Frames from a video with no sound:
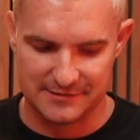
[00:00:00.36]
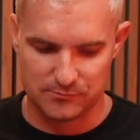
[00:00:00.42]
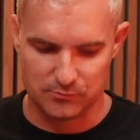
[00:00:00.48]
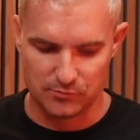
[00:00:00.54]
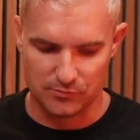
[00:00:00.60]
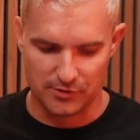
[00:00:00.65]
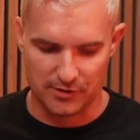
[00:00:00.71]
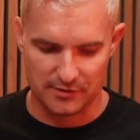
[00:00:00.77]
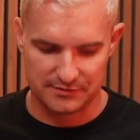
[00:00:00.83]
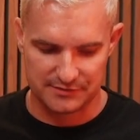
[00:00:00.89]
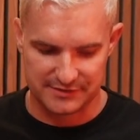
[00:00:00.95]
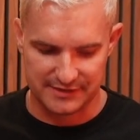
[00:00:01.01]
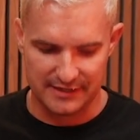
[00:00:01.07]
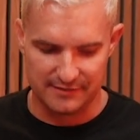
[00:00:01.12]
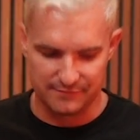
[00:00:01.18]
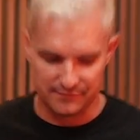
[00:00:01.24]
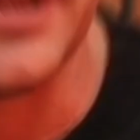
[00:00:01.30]
will not
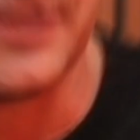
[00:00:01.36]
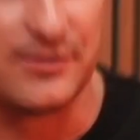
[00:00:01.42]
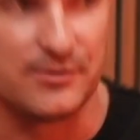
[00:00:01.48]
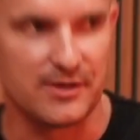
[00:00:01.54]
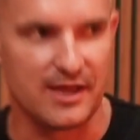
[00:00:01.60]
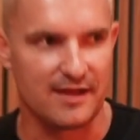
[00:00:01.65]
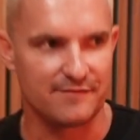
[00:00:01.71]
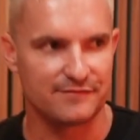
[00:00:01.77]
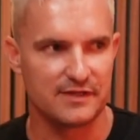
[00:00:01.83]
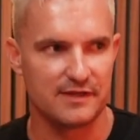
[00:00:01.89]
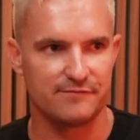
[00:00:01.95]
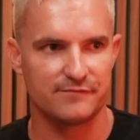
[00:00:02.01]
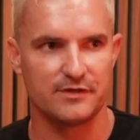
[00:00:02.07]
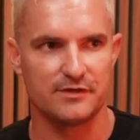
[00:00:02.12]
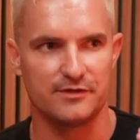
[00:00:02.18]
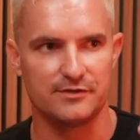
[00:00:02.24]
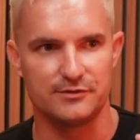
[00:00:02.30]
save you. You have to have
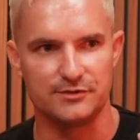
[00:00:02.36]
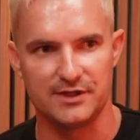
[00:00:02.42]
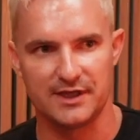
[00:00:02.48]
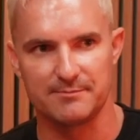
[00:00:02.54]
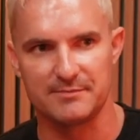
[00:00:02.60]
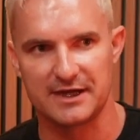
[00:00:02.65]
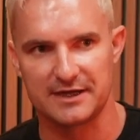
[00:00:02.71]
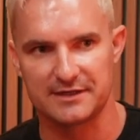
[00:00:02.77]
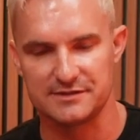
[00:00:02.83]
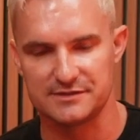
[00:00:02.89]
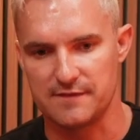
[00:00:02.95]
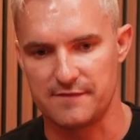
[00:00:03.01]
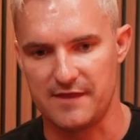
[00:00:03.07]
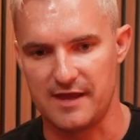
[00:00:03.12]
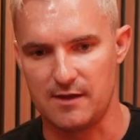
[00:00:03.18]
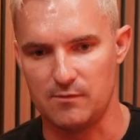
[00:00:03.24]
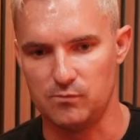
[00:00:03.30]
a unique mechanism
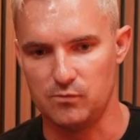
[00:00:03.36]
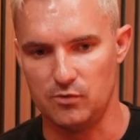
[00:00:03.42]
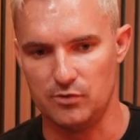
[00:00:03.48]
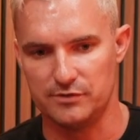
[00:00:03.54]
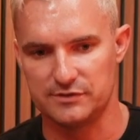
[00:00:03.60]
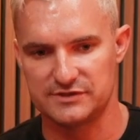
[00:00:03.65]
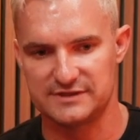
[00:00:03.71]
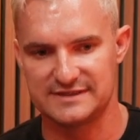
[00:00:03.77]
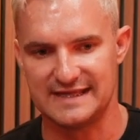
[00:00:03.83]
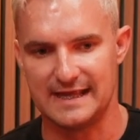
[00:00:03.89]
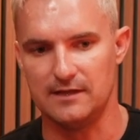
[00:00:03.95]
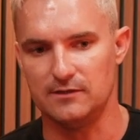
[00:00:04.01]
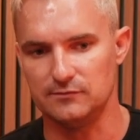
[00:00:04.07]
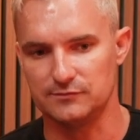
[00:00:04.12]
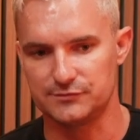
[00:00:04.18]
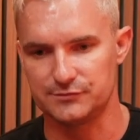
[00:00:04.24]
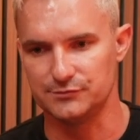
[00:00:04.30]
that would
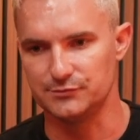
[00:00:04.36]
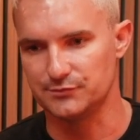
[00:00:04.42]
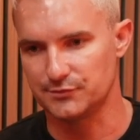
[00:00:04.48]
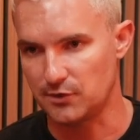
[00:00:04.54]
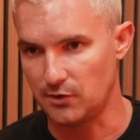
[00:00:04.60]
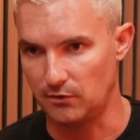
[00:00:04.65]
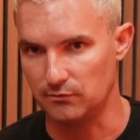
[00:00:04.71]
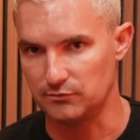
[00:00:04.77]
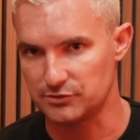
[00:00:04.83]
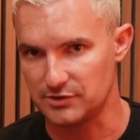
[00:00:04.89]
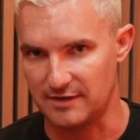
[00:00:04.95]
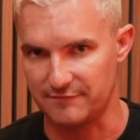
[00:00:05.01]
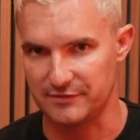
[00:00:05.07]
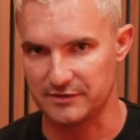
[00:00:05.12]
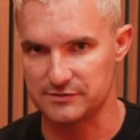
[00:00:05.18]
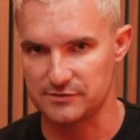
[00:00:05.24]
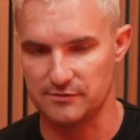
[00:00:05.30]
sell to cold
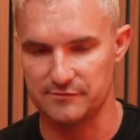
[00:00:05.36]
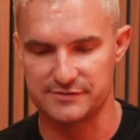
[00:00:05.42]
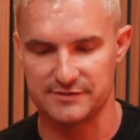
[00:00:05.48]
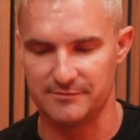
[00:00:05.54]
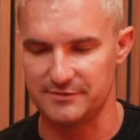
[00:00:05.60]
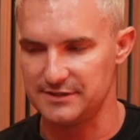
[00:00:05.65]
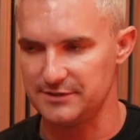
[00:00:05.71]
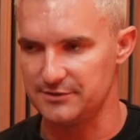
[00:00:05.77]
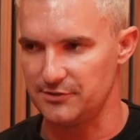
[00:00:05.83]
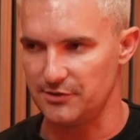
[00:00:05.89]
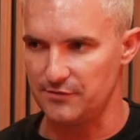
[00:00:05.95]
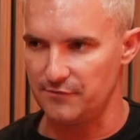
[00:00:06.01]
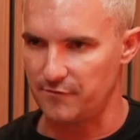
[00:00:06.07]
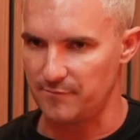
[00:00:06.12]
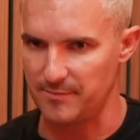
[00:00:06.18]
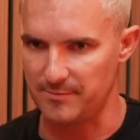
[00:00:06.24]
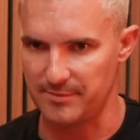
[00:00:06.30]
traffic. So if someone didn't know you
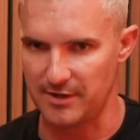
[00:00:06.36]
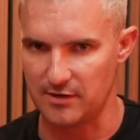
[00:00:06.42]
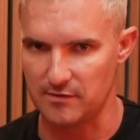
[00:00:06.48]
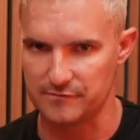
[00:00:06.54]
from a bar of